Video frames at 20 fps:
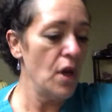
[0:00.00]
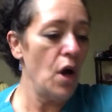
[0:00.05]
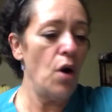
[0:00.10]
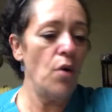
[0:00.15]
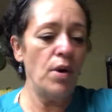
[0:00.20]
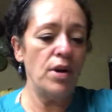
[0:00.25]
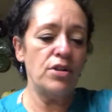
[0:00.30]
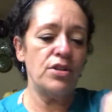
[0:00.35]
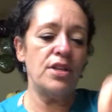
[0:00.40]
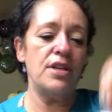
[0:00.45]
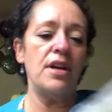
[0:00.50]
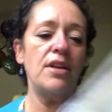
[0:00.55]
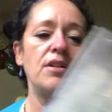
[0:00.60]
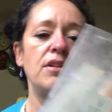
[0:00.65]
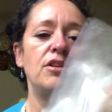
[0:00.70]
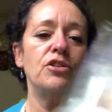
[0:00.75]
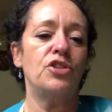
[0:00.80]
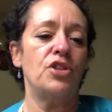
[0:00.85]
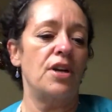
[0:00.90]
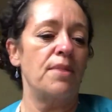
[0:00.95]
Oh, here's another
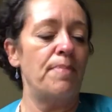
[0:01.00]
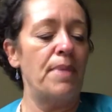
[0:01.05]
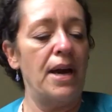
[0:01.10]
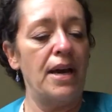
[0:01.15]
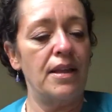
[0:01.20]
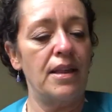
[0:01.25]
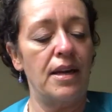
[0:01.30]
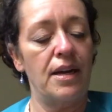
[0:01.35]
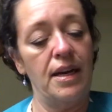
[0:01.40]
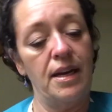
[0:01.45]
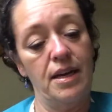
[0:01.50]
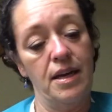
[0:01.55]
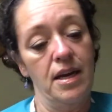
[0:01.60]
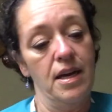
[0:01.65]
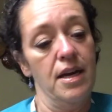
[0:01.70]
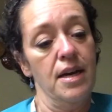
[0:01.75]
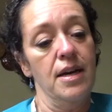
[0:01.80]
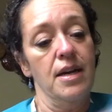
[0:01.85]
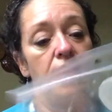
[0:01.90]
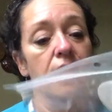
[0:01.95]
little chunk bag that I
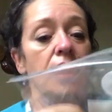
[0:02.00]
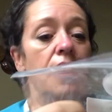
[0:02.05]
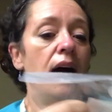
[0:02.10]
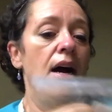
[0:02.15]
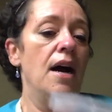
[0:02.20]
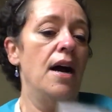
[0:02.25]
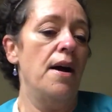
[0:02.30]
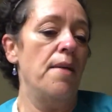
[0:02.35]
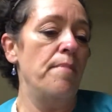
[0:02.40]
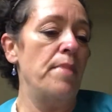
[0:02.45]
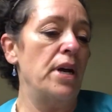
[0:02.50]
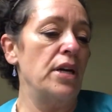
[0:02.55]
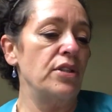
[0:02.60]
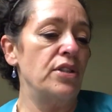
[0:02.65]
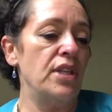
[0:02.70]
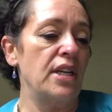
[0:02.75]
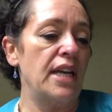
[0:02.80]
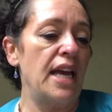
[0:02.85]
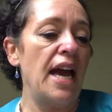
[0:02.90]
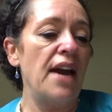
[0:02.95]

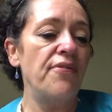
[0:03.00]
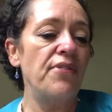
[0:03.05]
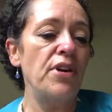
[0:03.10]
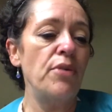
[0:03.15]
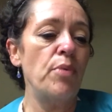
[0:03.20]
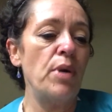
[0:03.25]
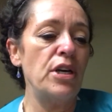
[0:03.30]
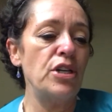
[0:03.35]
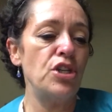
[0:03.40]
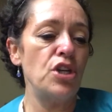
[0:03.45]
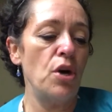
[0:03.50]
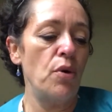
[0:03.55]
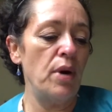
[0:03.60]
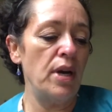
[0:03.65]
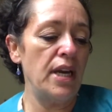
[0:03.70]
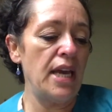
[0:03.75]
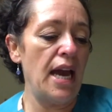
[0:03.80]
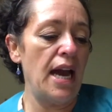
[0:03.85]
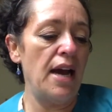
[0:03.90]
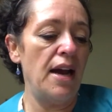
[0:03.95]
melted. Cafe Reggio
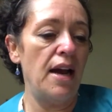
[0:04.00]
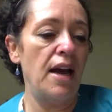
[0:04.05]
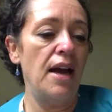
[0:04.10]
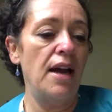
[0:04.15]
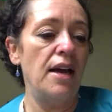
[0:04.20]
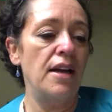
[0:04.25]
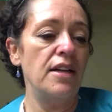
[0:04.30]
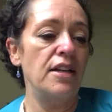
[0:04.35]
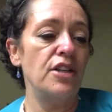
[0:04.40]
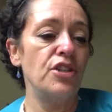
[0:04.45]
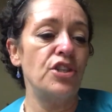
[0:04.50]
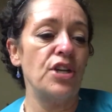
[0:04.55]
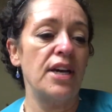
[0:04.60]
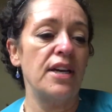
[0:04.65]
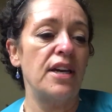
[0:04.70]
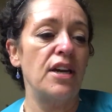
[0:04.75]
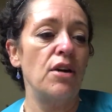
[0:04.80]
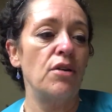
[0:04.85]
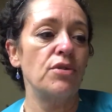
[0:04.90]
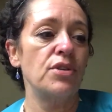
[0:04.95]
and
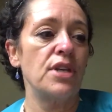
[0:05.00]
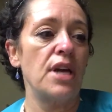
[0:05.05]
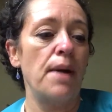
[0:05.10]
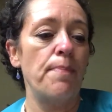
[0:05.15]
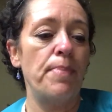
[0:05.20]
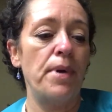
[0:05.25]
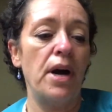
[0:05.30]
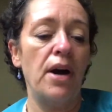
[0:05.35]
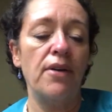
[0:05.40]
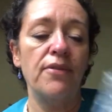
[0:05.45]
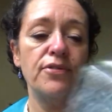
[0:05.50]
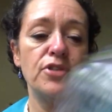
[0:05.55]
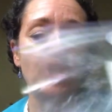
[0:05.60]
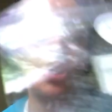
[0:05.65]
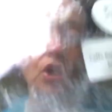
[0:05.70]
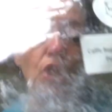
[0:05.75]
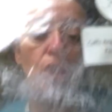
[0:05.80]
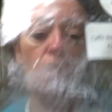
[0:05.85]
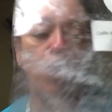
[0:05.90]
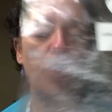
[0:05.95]
Jackie O's Cup of
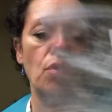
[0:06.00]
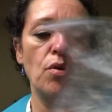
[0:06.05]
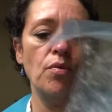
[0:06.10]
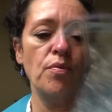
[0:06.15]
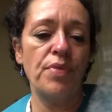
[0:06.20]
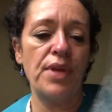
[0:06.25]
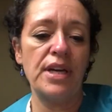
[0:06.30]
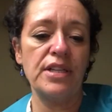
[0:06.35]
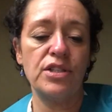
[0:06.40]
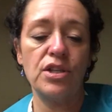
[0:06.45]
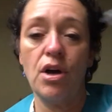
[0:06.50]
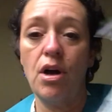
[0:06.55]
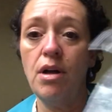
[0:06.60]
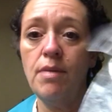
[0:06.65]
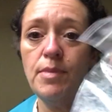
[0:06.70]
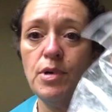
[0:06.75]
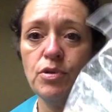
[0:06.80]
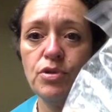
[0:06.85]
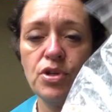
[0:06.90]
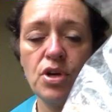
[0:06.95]
Joe. That's
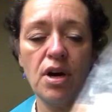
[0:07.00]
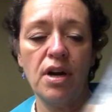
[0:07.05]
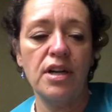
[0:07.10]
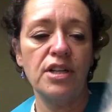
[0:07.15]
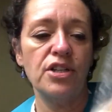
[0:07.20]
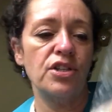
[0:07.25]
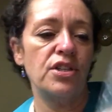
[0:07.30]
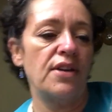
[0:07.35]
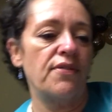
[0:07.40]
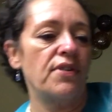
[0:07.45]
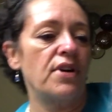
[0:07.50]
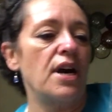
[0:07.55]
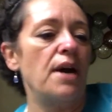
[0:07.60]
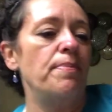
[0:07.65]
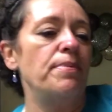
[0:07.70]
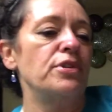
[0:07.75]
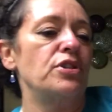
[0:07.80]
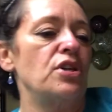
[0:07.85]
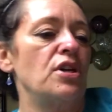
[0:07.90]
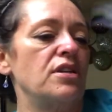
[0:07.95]
almost gone. I just have a
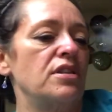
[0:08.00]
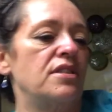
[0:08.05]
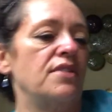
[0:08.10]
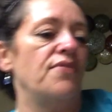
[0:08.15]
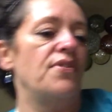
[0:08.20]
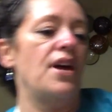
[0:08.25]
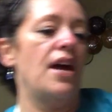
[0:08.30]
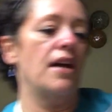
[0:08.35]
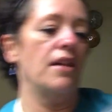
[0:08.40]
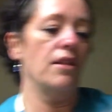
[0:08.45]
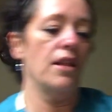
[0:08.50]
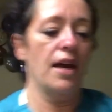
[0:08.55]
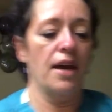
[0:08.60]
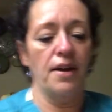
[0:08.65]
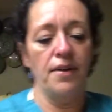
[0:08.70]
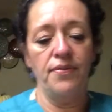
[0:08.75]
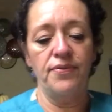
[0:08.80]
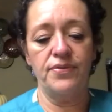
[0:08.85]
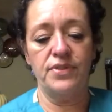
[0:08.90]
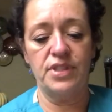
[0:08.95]
couple chunks of that
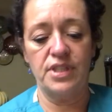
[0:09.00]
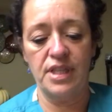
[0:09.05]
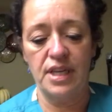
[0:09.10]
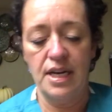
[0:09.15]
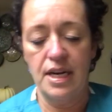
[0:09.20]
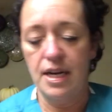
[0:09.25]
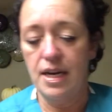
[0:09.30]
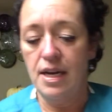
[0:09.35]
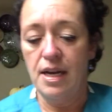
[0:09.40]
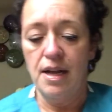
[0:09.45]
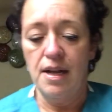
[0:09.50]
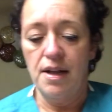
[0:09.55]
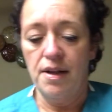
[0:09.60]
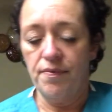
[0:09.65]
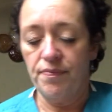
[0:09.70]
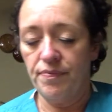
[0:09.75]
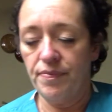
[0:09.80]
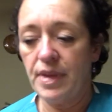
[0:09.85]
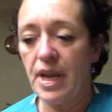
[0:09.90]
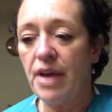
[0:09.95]
left.
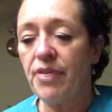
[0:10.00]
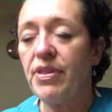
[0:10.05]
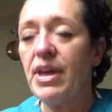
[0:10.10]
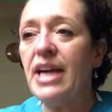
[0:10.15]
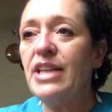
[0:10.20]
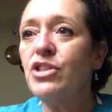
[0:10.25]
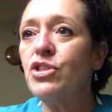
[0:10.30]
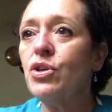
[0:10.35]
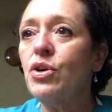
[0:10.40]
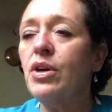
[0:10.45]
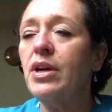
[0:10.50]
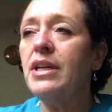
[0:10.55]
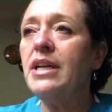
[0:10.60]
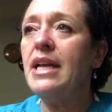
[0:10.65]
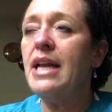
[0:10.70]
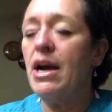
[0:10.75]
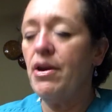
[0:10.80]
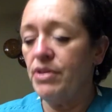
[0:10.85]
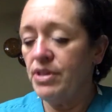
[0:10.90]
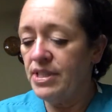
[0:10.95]
That's good.
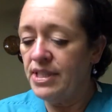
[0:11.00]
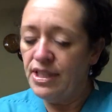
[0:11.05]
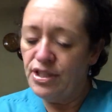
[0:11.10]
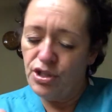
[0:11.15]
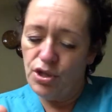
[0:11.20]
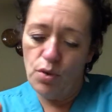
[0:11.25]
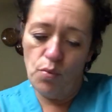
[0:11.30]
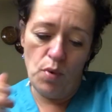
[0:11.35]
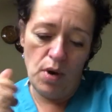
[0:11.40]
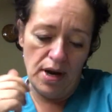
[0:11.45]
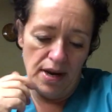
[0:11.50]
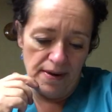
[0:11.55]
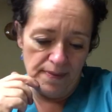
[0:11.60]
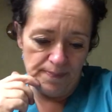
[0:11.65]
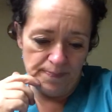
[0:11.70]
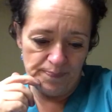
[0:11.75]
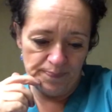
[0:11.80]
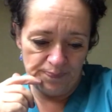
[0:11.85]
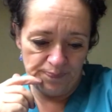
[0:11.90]
Now, is this the one?